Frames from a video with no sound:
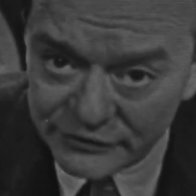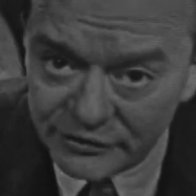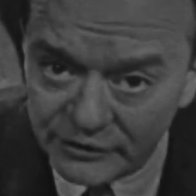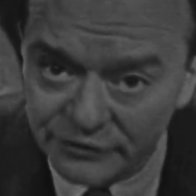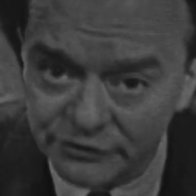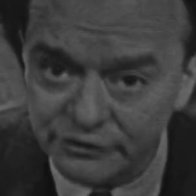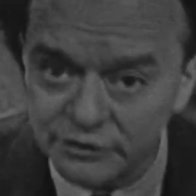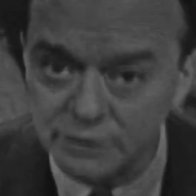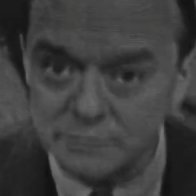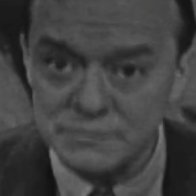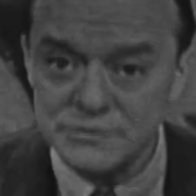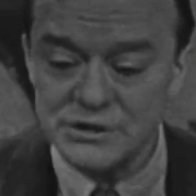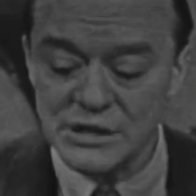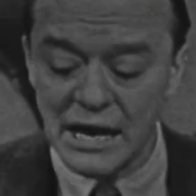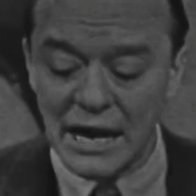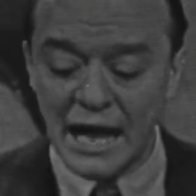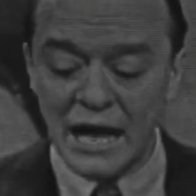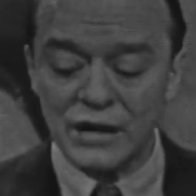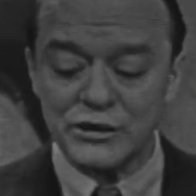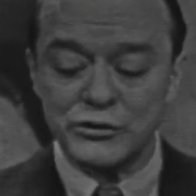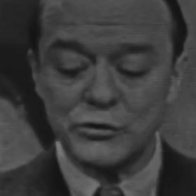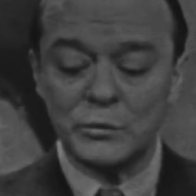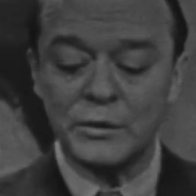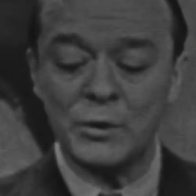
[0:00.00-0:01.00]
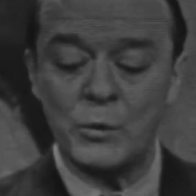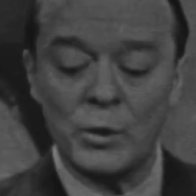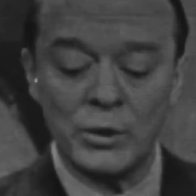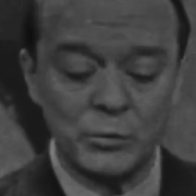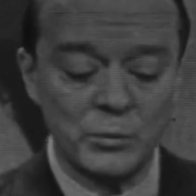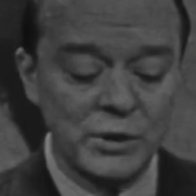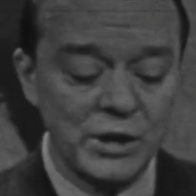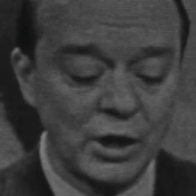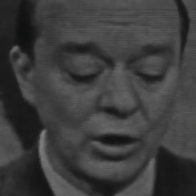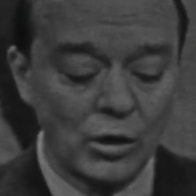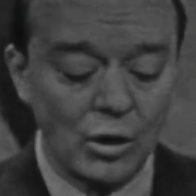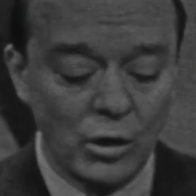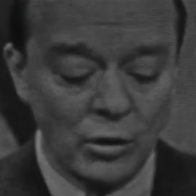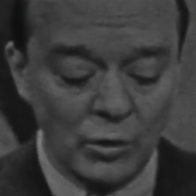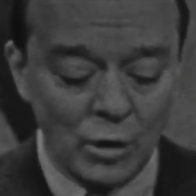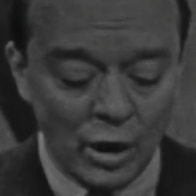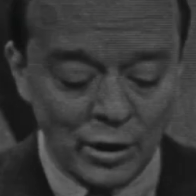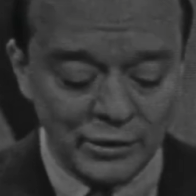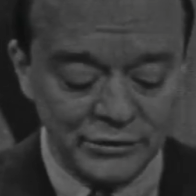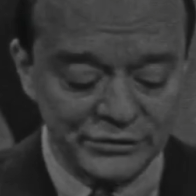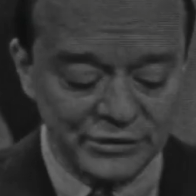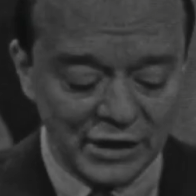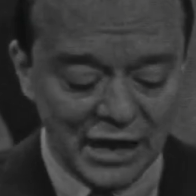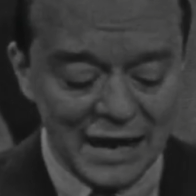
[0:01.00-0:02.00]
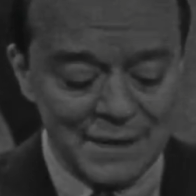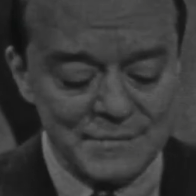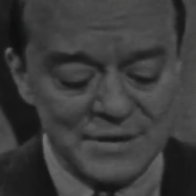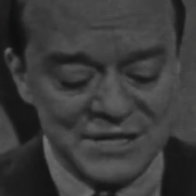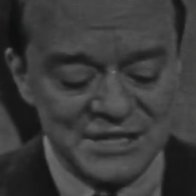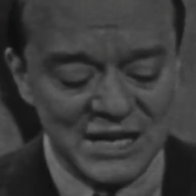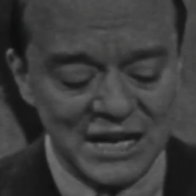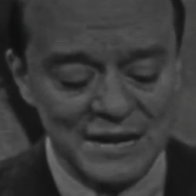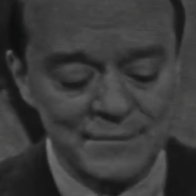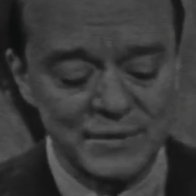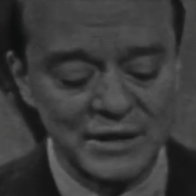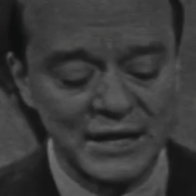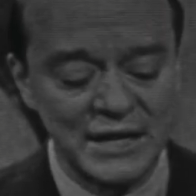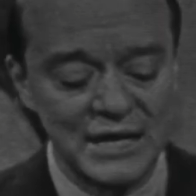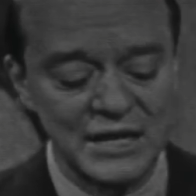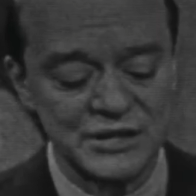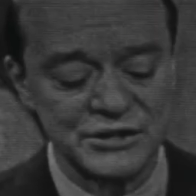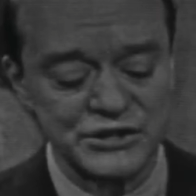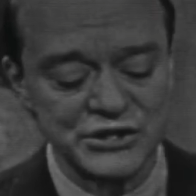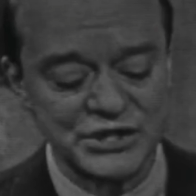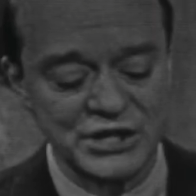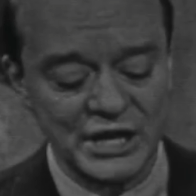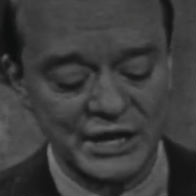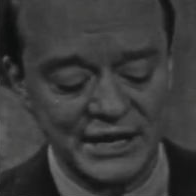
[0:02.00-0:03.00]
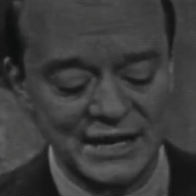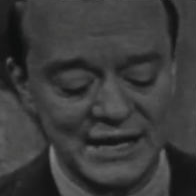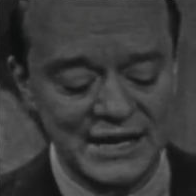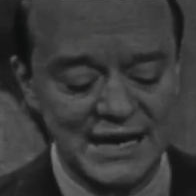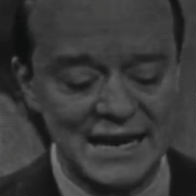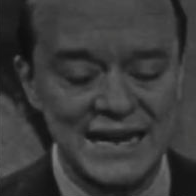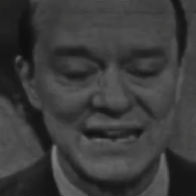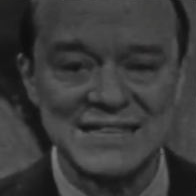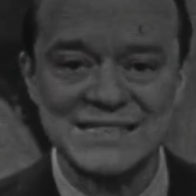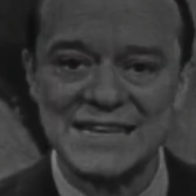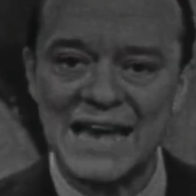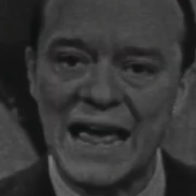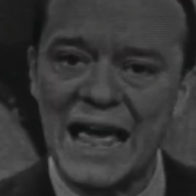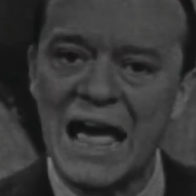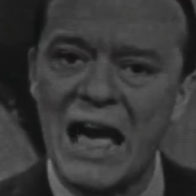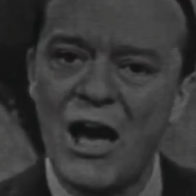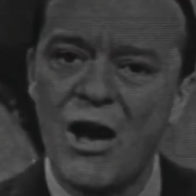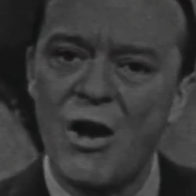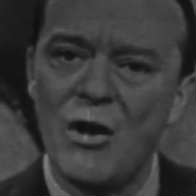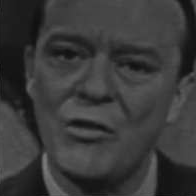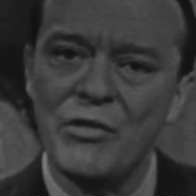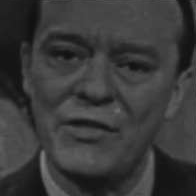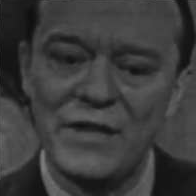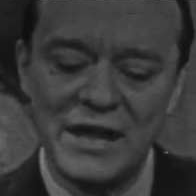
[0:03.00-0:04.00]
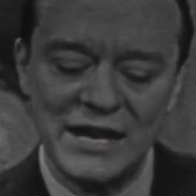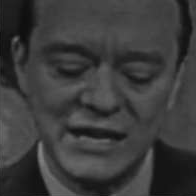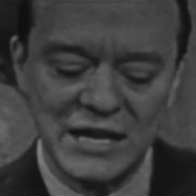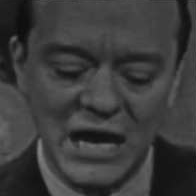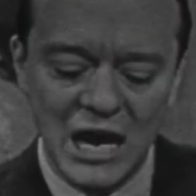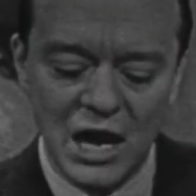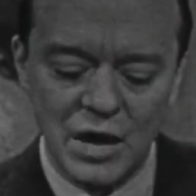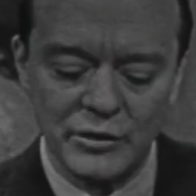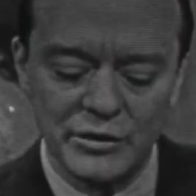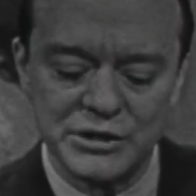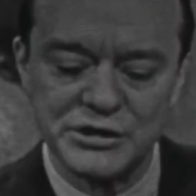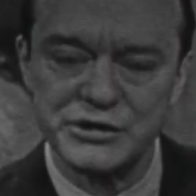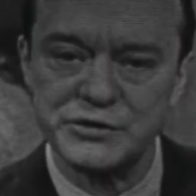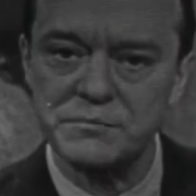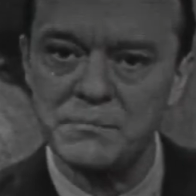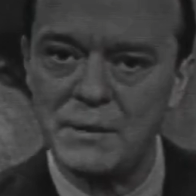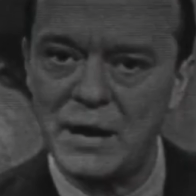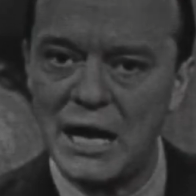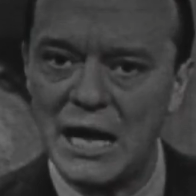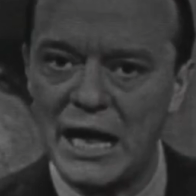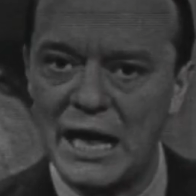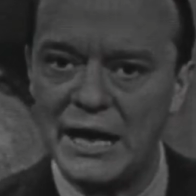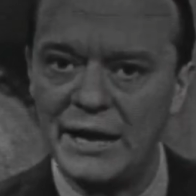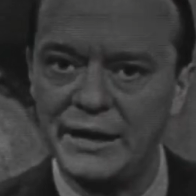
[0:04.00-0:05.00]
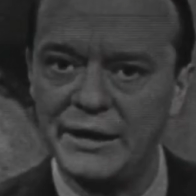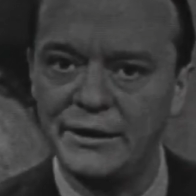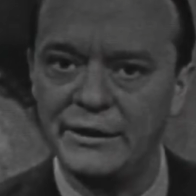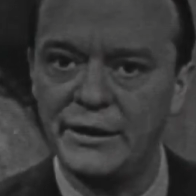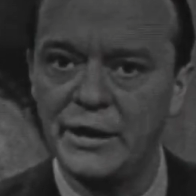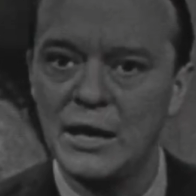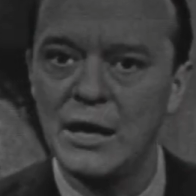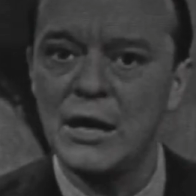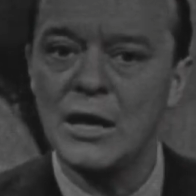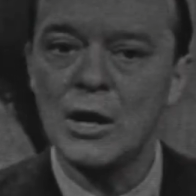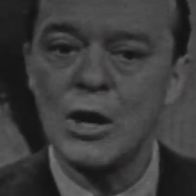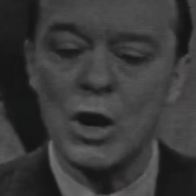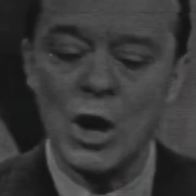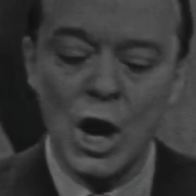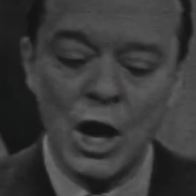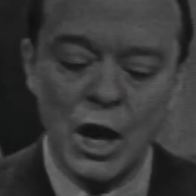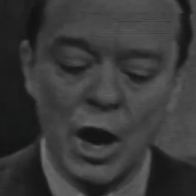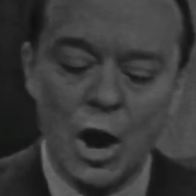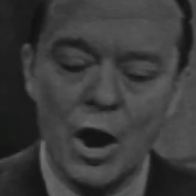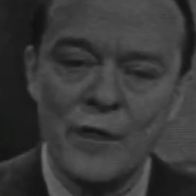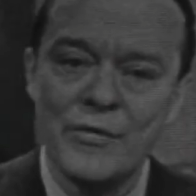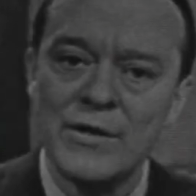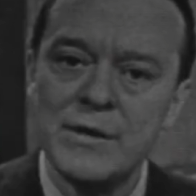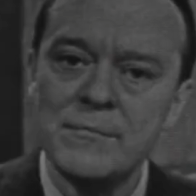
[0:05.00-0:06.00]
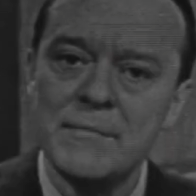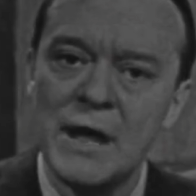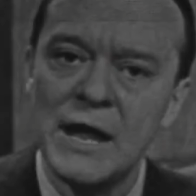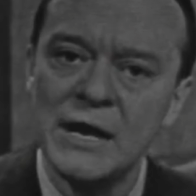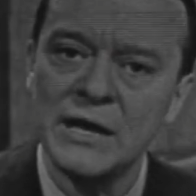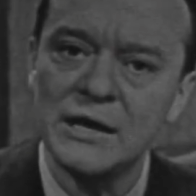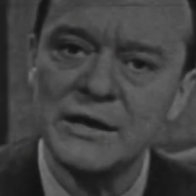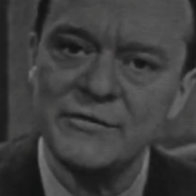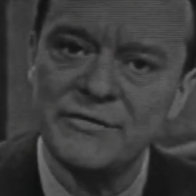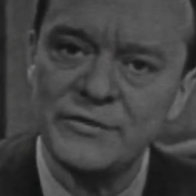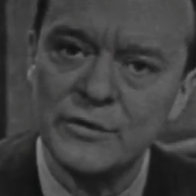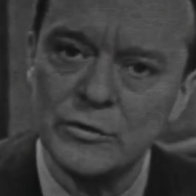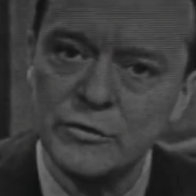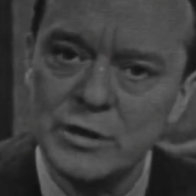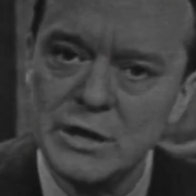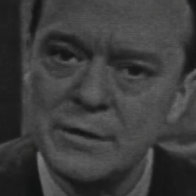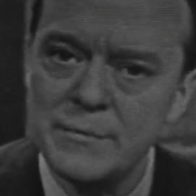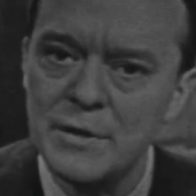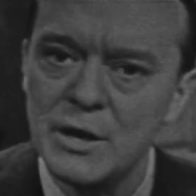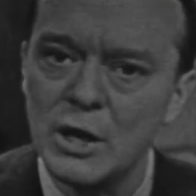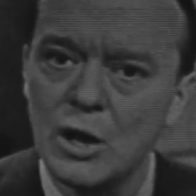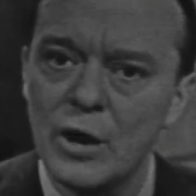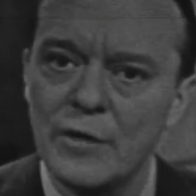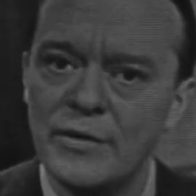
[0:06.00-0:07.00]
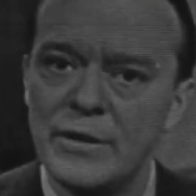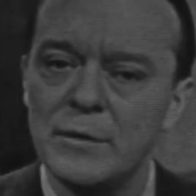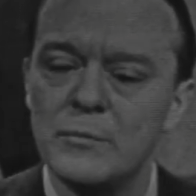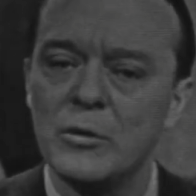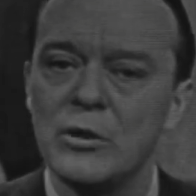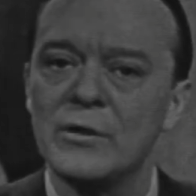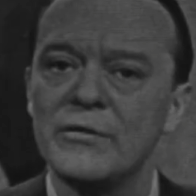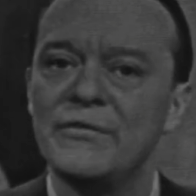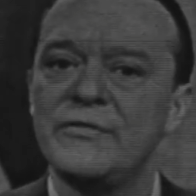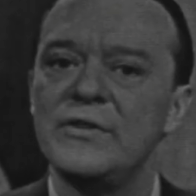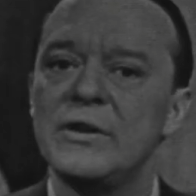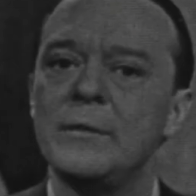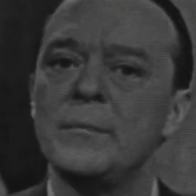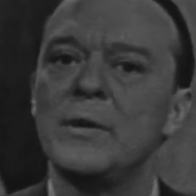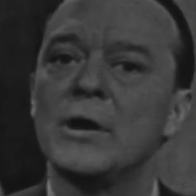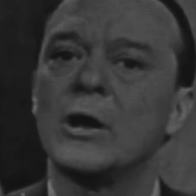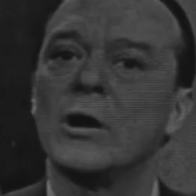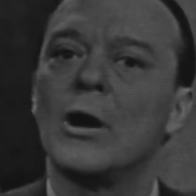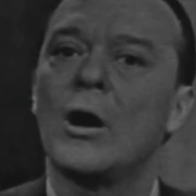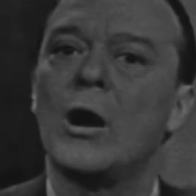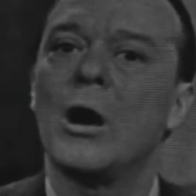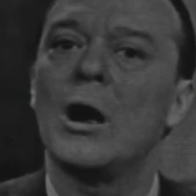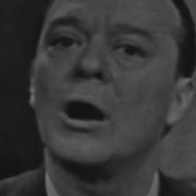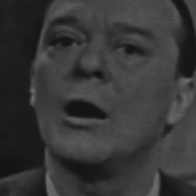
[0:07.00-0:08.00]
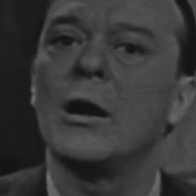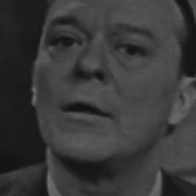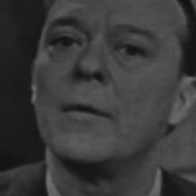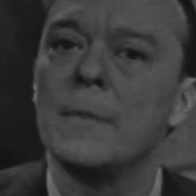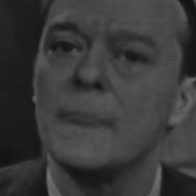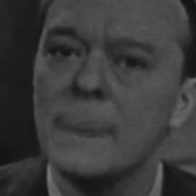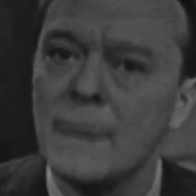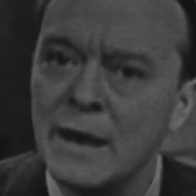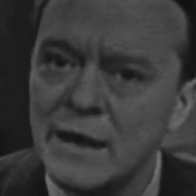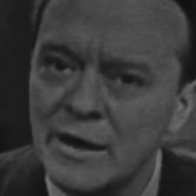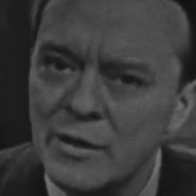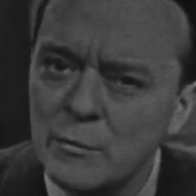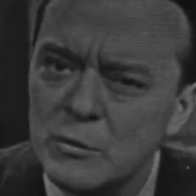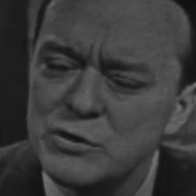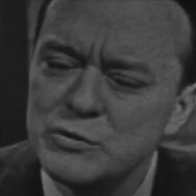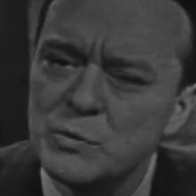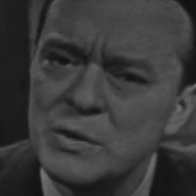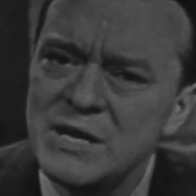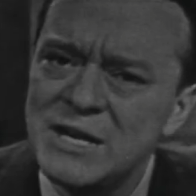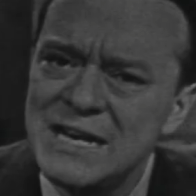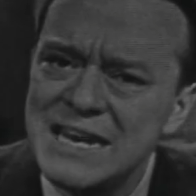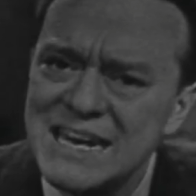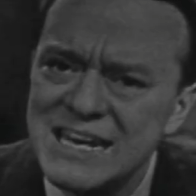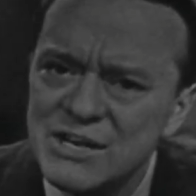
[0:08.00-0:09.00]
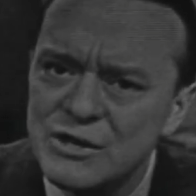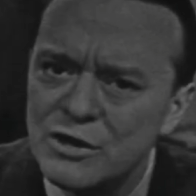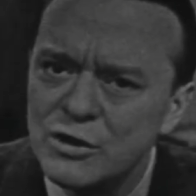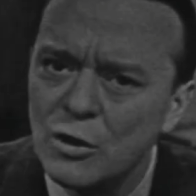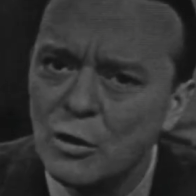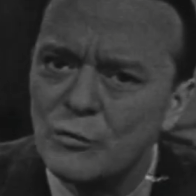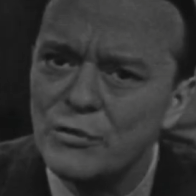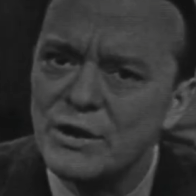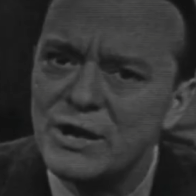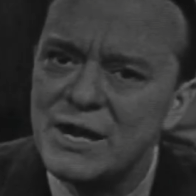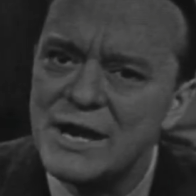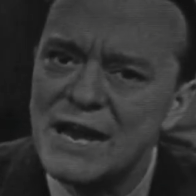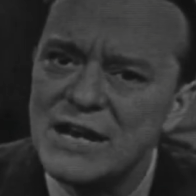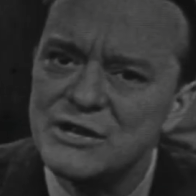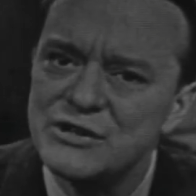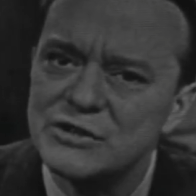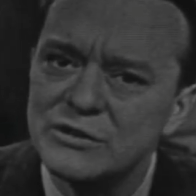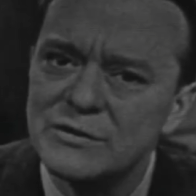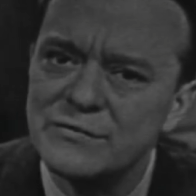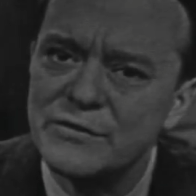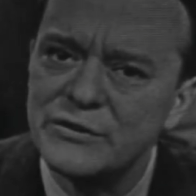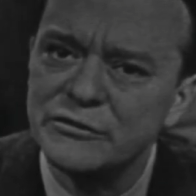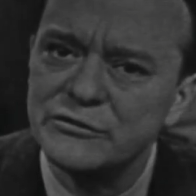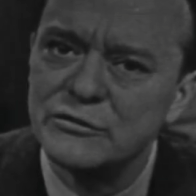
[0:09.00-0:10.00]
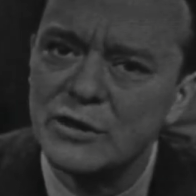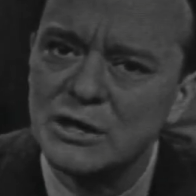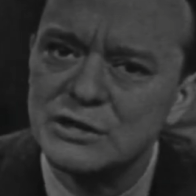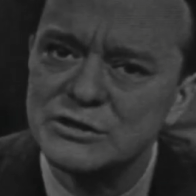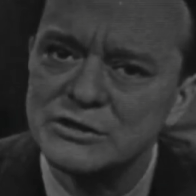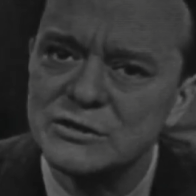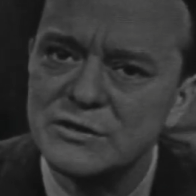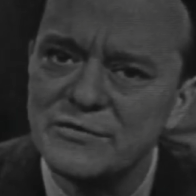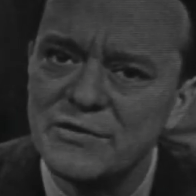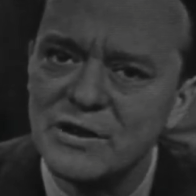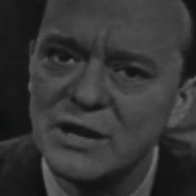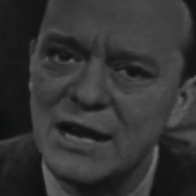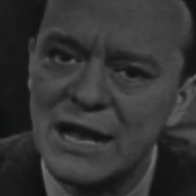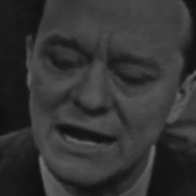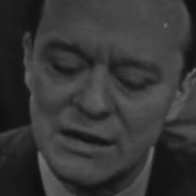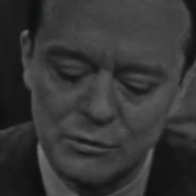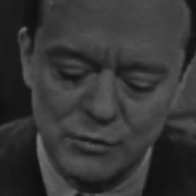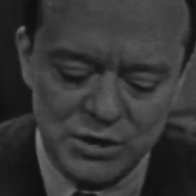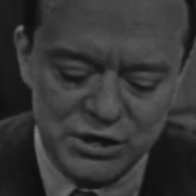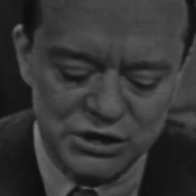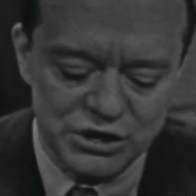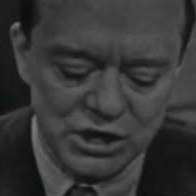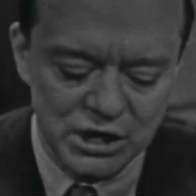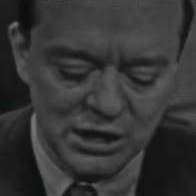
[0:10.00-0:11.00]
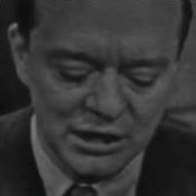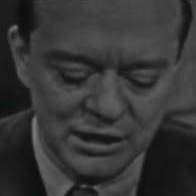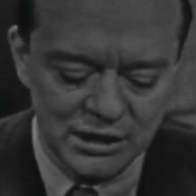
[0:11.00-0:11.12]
systems, actually what we are time and time again studying is how they correspond. Are they mainly phonemic? Are they morphemic? In other words, we need to know the nature of the structure of the language